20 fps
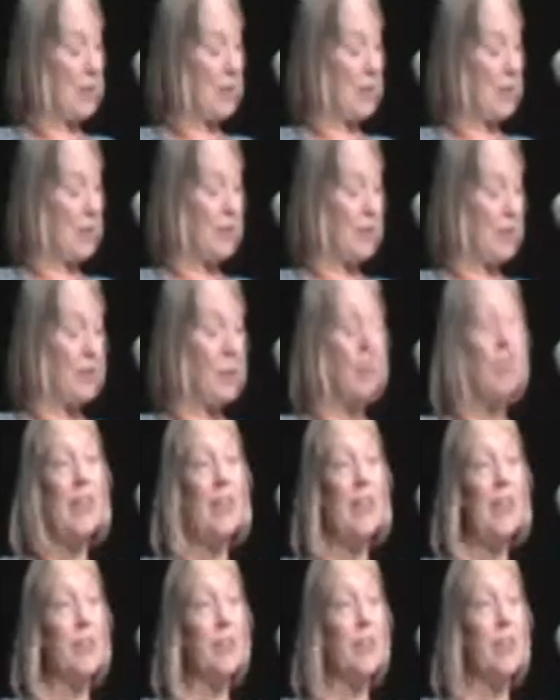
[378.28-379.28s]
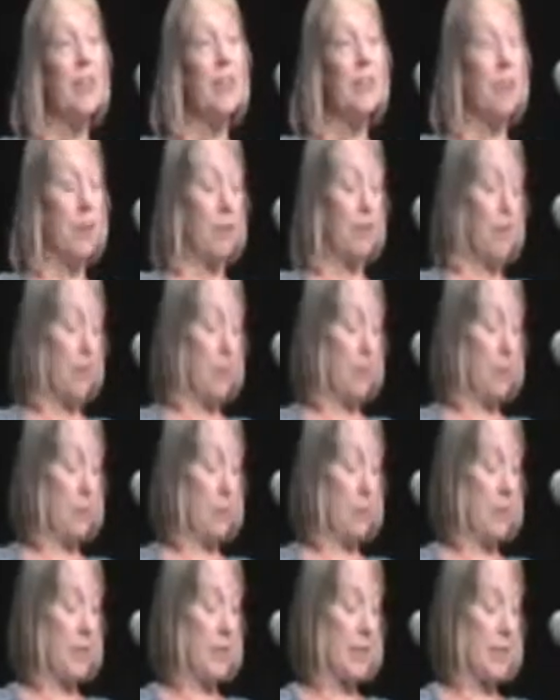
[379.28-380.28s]
to the 5th anniversary of
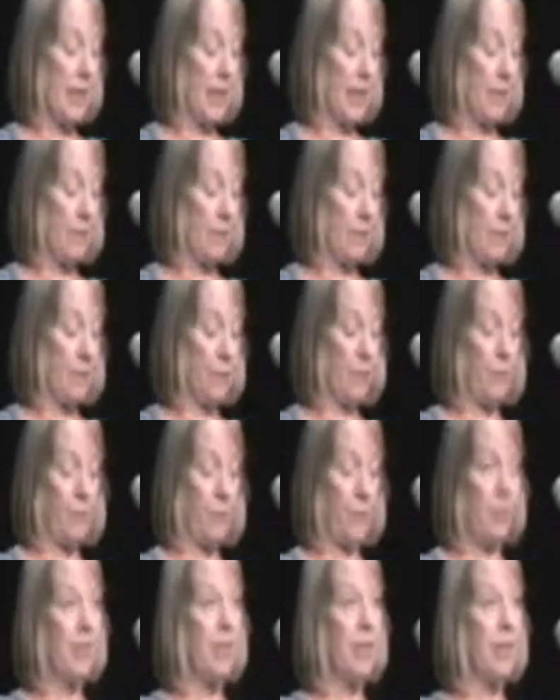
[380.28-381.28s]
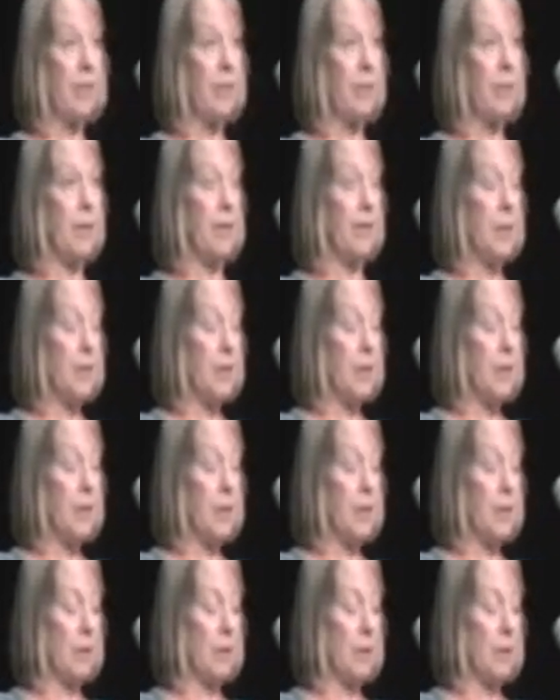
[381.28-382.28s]
Iromi's death from leukemia.
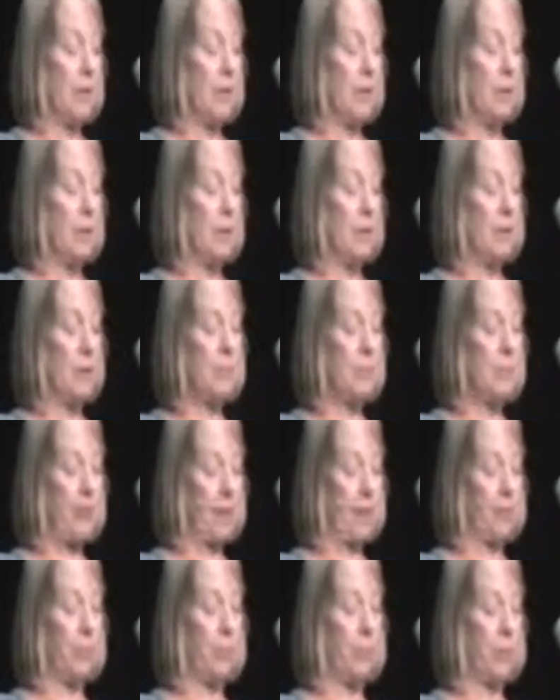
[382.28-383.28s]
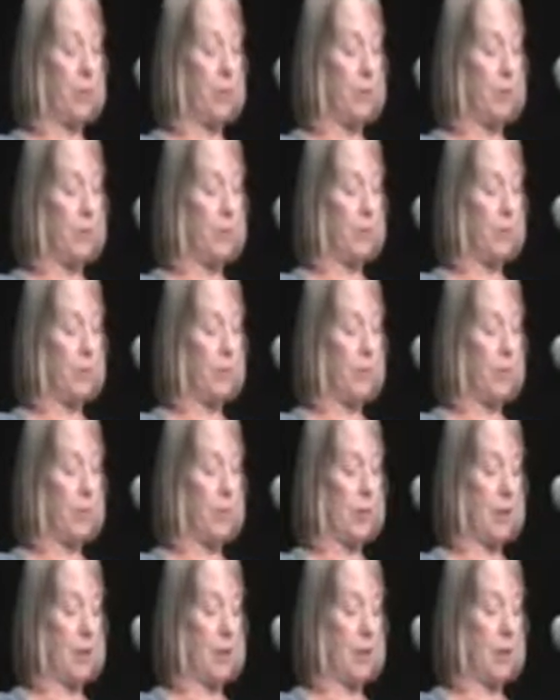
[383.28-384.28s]
So I want to pay tribute with
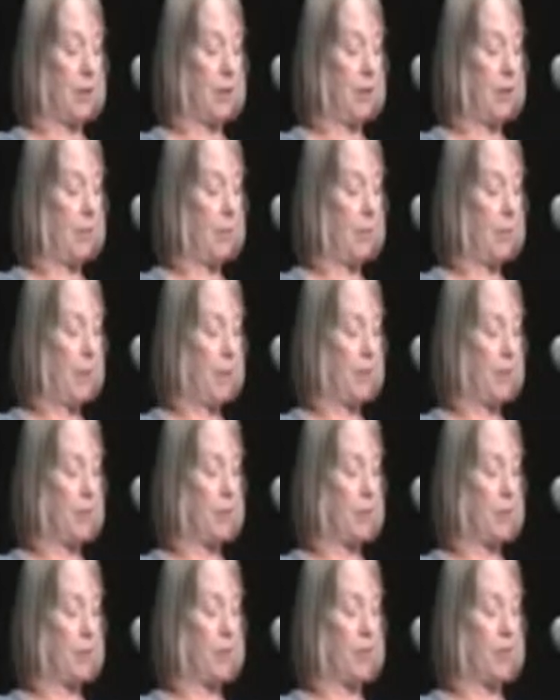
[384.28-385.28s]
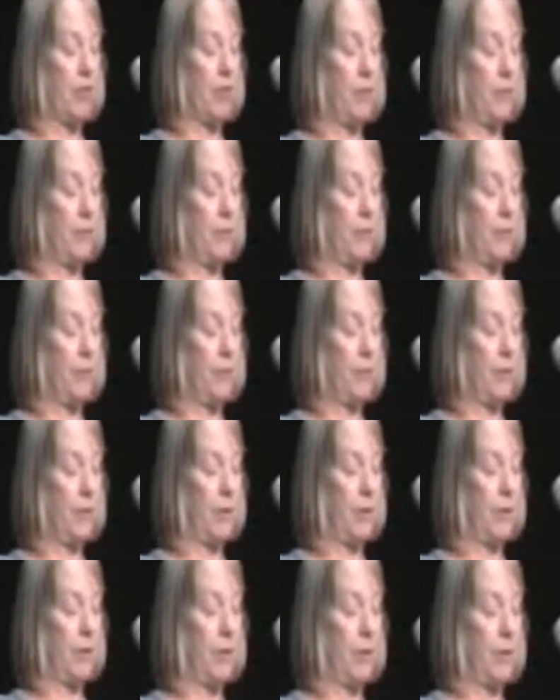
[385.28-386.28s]
a poem I wrote during one of
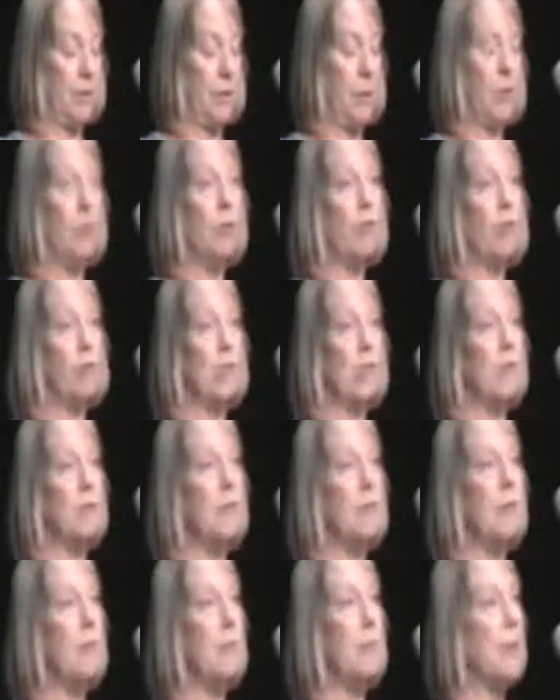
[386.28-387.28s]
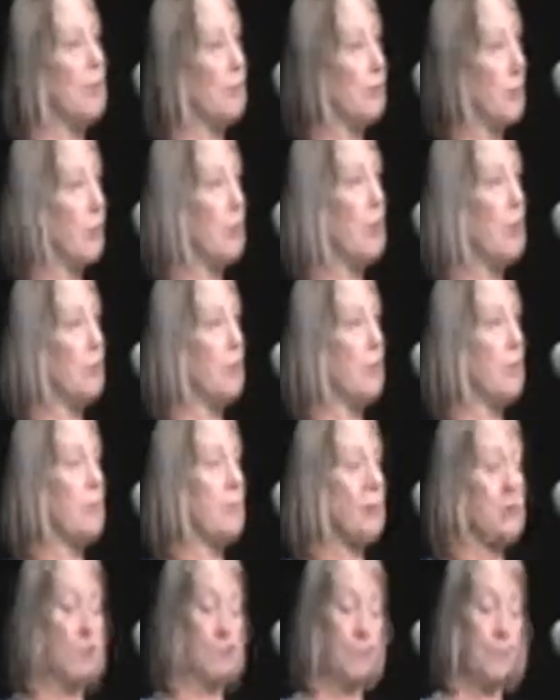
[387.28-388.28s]
her more critical spells in
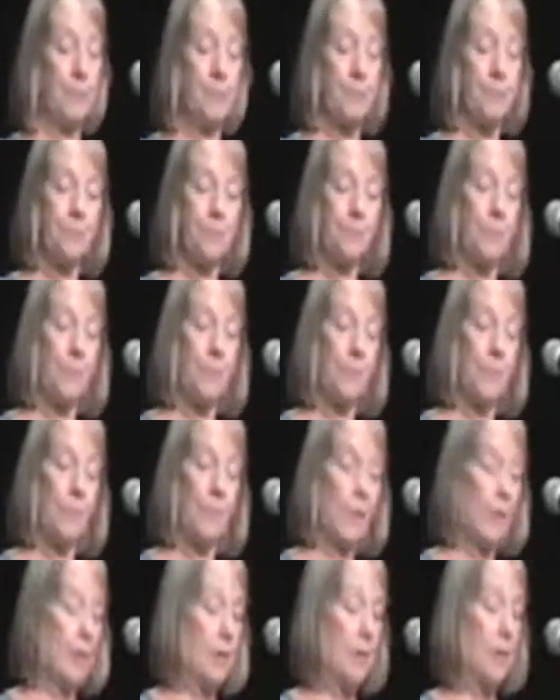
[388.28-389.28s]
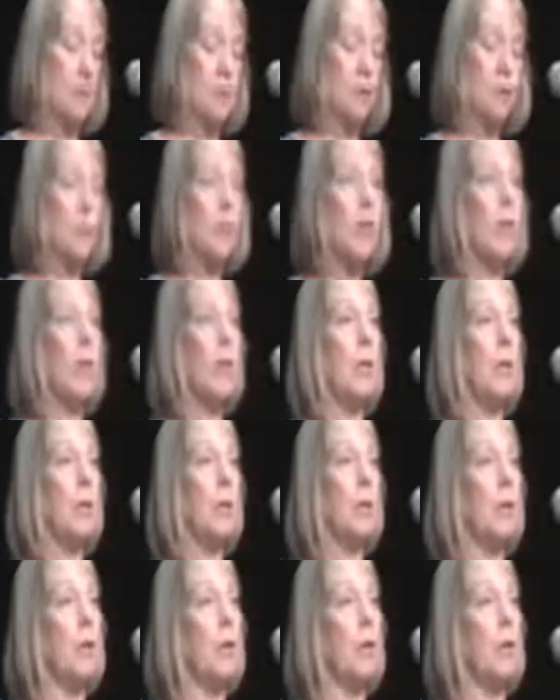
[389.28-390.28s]
hospital. It's called
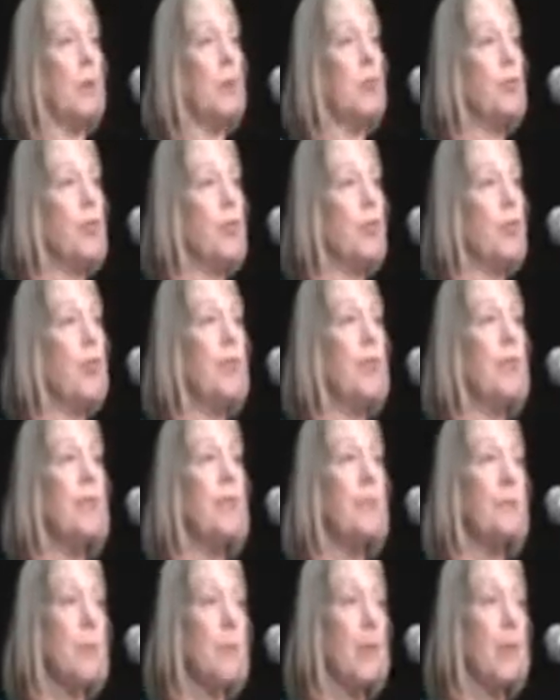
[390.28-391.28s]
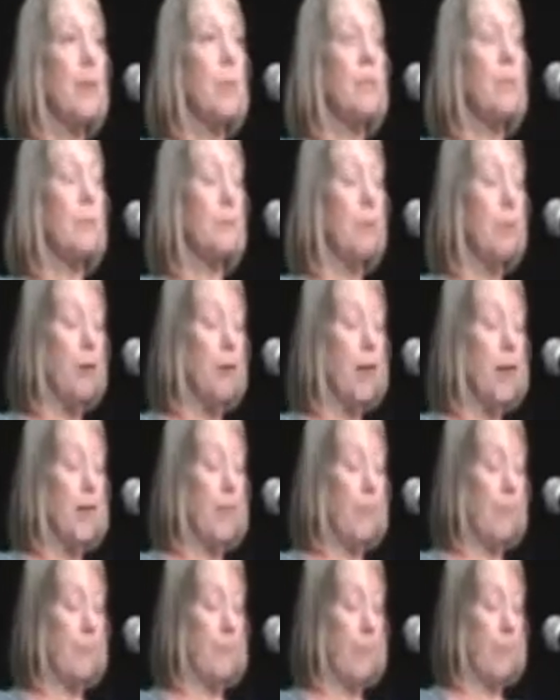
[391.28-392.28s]
Poetry Gives Way to
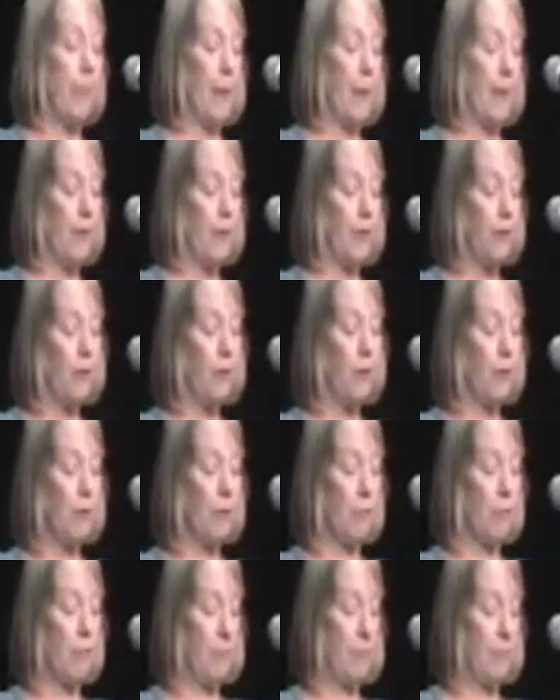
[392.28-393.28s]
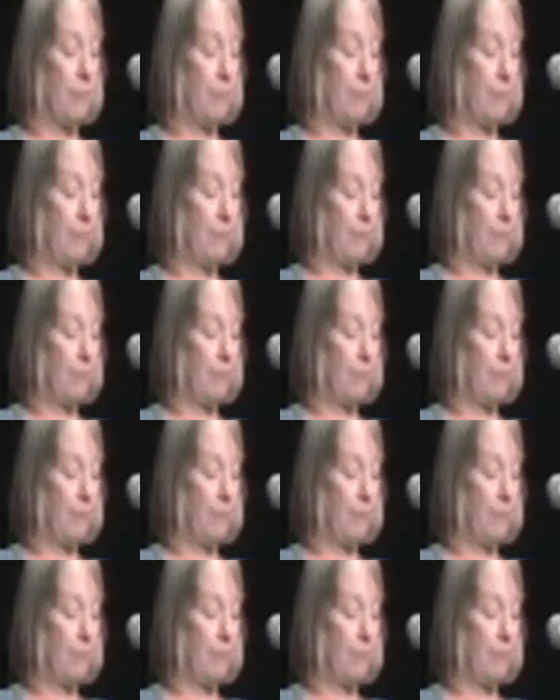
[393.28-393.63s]
Prayer, for Iromi.